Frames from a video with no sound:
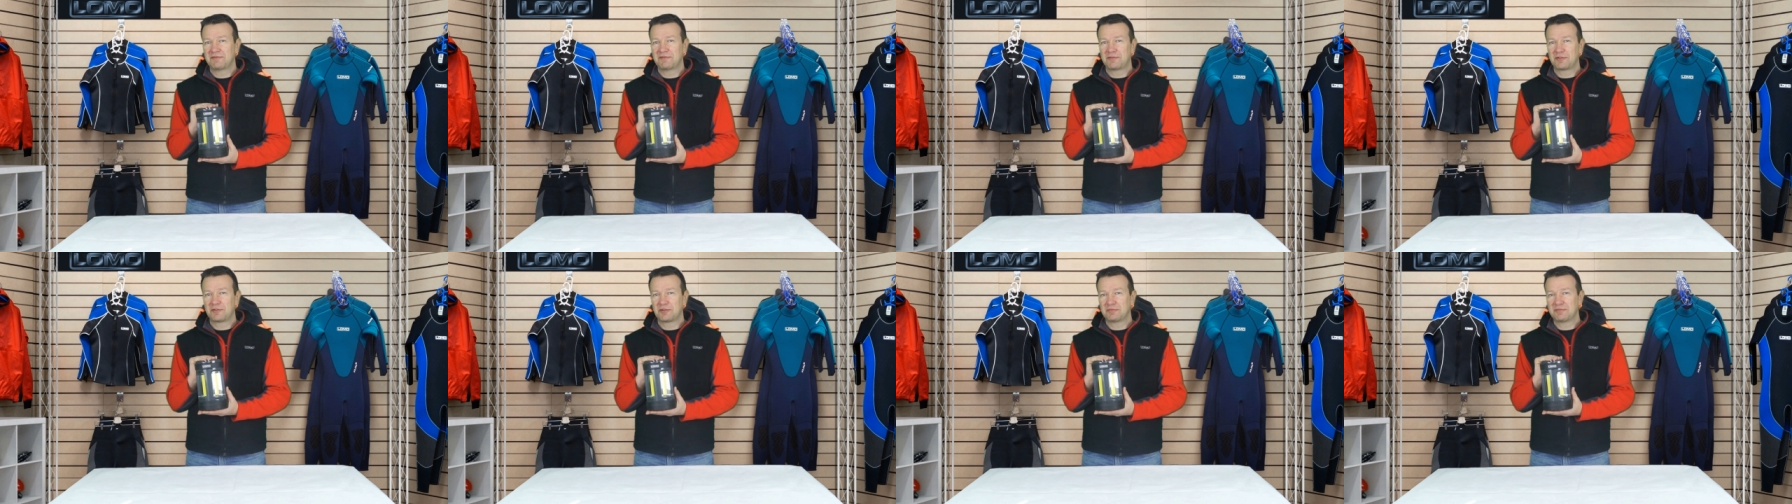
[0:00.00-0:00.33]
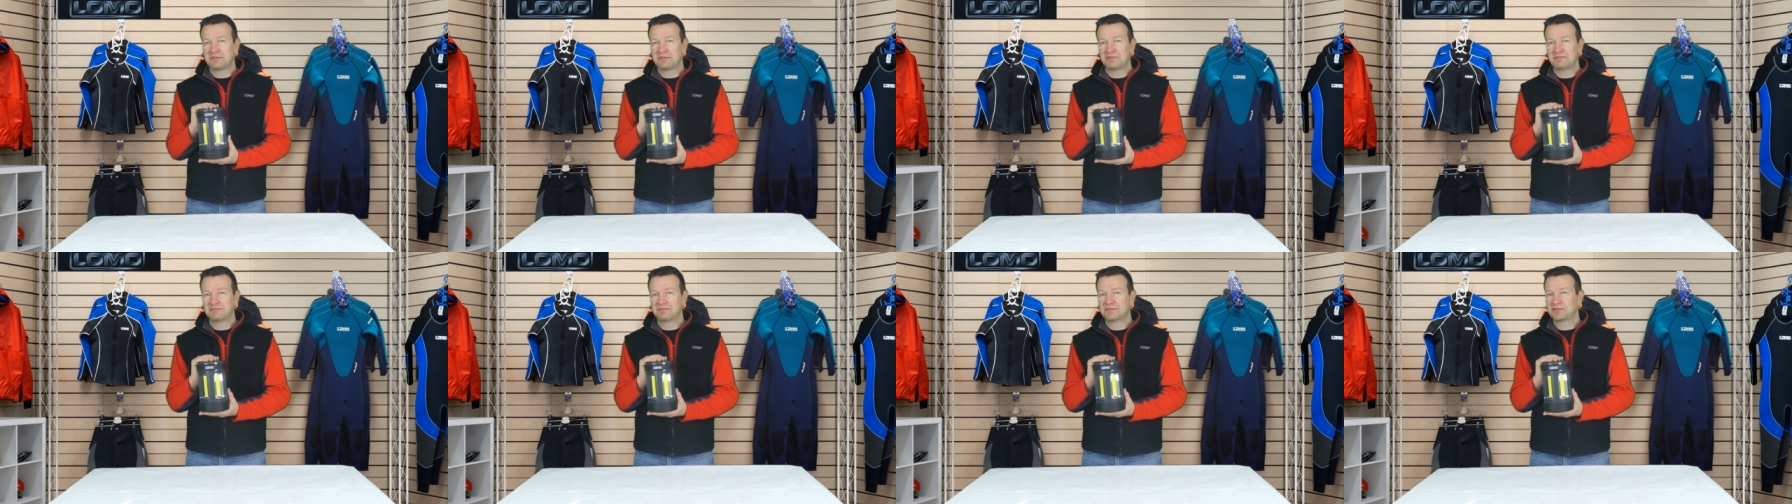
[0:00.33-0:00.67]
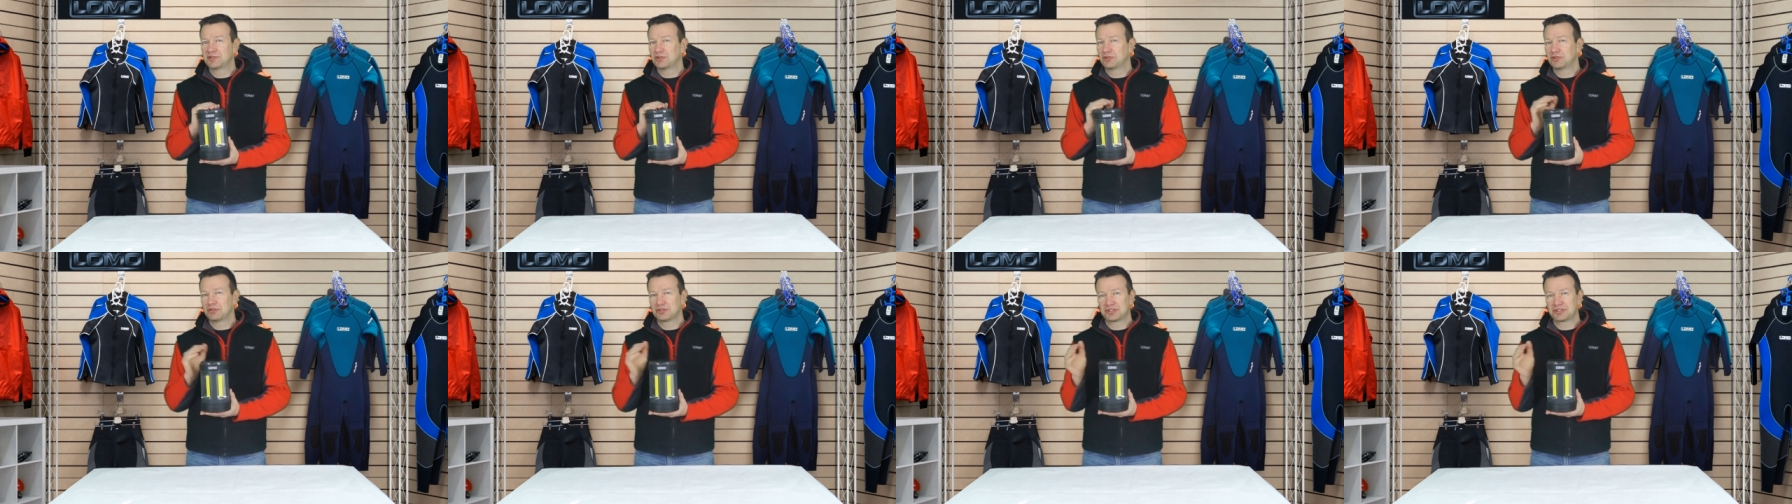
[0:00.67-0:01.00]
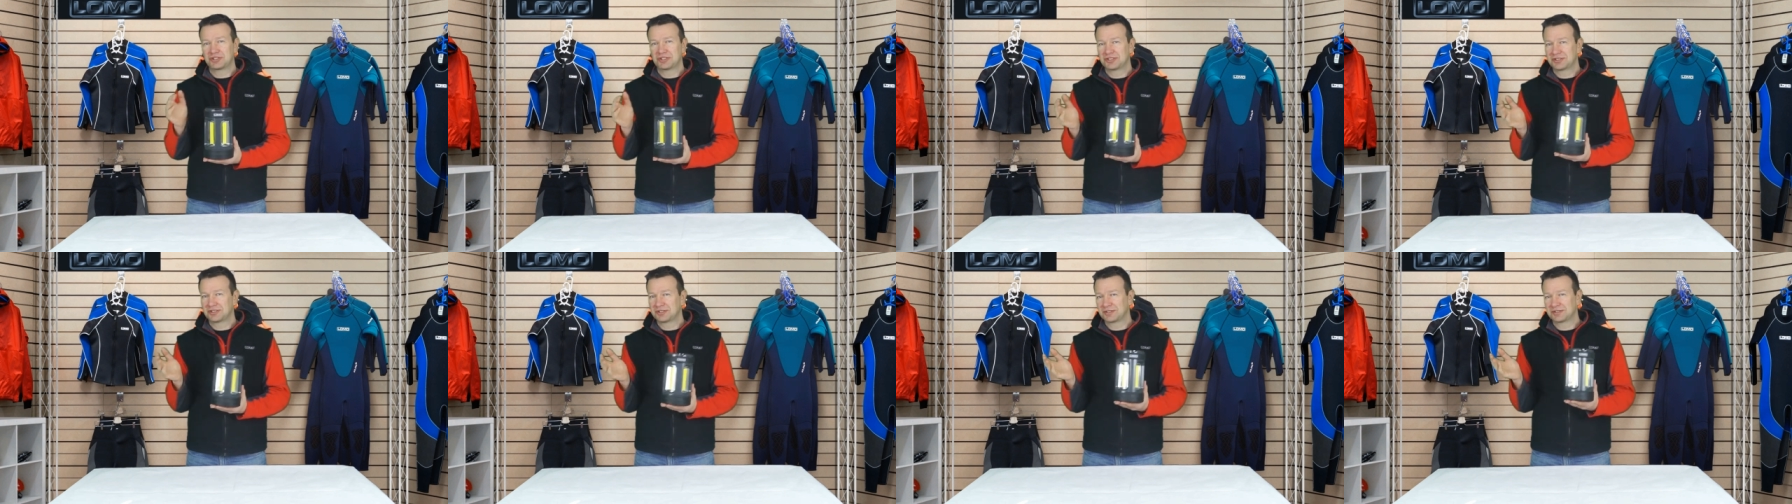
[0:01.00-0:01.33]
from
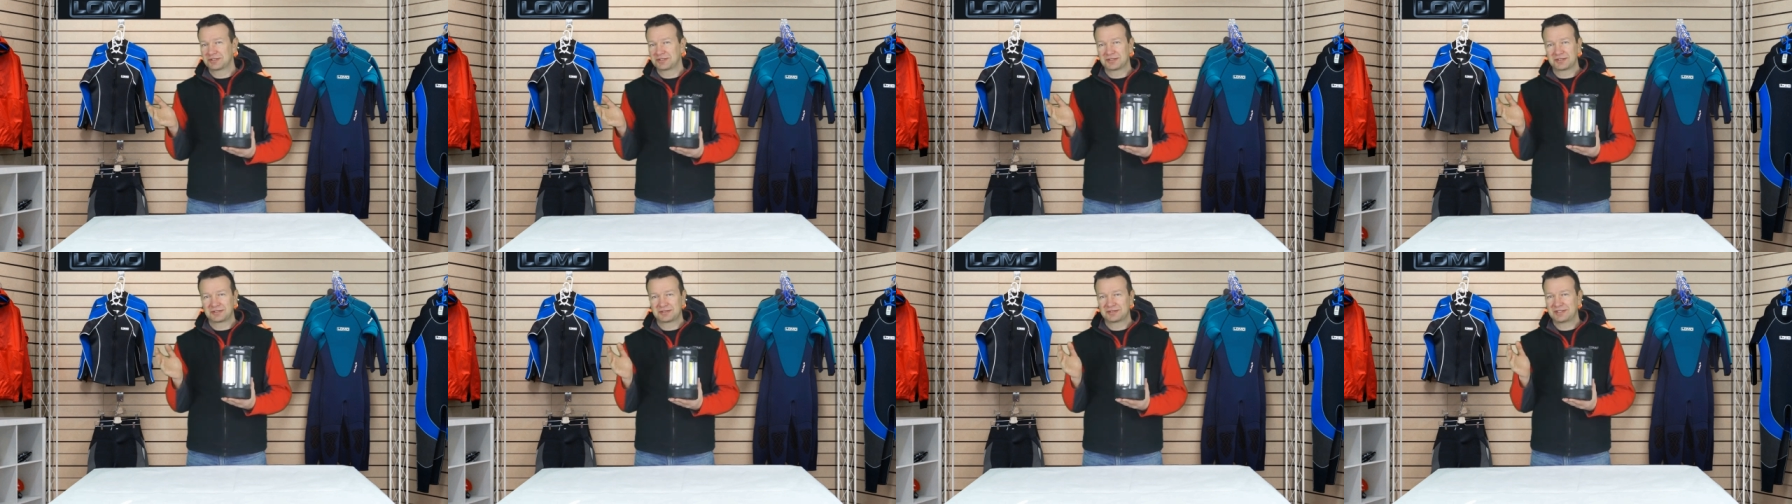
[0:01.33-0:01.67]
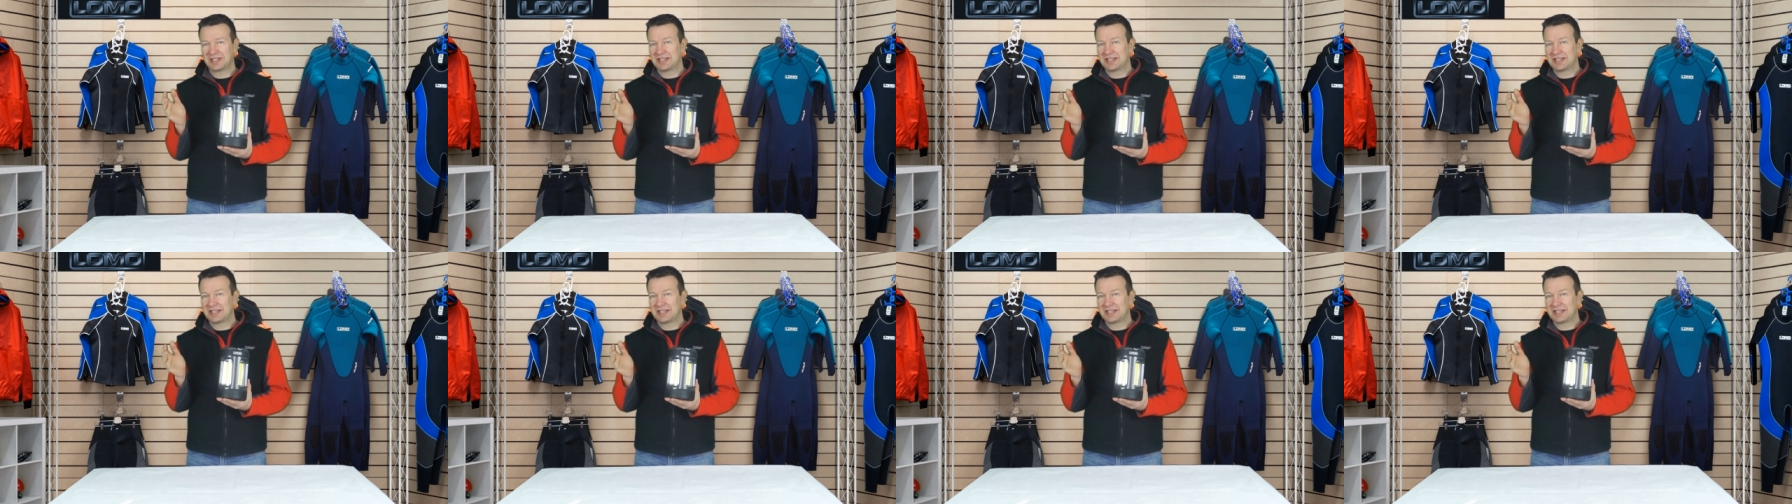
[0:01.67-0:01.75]
torches,